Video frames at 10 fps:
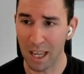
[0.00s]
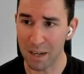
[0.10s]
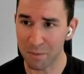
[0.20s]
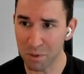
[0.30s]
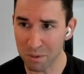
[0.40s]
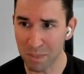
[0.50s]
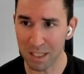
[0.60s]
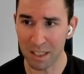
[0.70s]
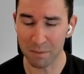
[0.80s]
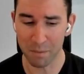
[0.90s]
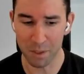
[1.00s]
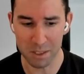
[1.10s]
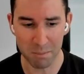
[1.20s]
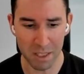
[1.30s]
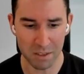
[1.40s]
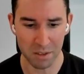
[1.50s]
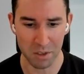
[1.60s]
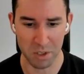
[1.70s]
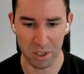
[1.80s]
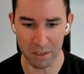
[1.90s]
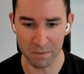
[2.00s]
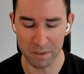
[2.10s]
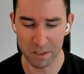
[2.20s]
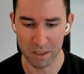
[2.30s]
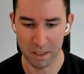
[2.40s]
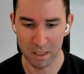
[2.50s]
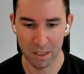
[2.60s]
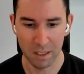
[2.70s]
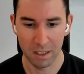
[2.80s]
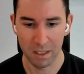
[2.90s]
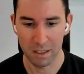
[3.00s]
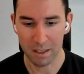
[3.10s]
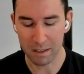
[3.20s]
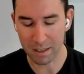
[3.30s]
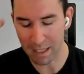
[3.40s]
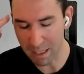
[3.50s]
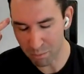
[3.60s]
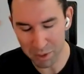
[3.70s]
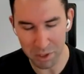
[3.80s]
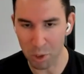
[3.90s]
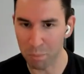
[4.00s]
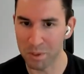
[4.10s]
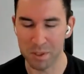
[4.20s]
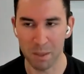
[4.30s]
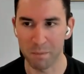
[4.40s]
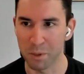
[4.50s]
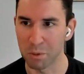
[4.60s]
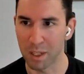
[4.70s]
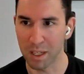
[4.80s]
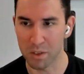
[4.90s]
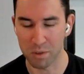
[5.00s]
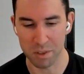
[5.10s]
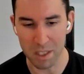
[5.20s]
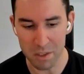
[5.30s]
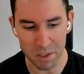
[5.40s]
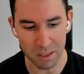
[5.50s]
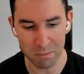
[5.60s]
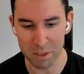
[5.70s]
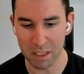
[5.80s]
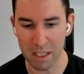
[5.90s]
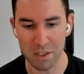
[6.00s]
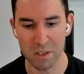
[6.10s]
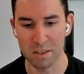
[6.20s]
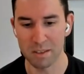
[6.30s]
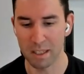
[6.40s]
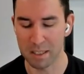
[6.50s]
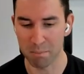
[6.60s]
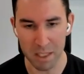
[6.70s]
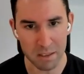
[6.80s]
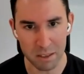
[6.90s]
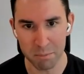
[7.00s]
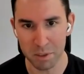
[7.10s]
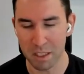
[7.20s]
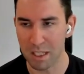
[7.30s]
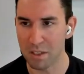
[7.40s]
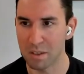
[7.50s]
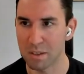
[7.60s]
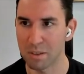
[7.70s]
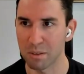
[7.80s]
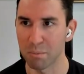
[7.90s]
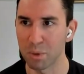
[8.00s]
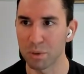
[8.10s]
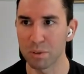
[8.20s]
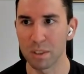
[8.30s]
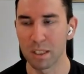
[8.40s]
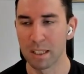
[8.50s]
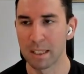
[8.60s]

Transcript: and if you can make that fundamental shift then the game really opens up for you. It has strategic implications, it has mental implications in your mood.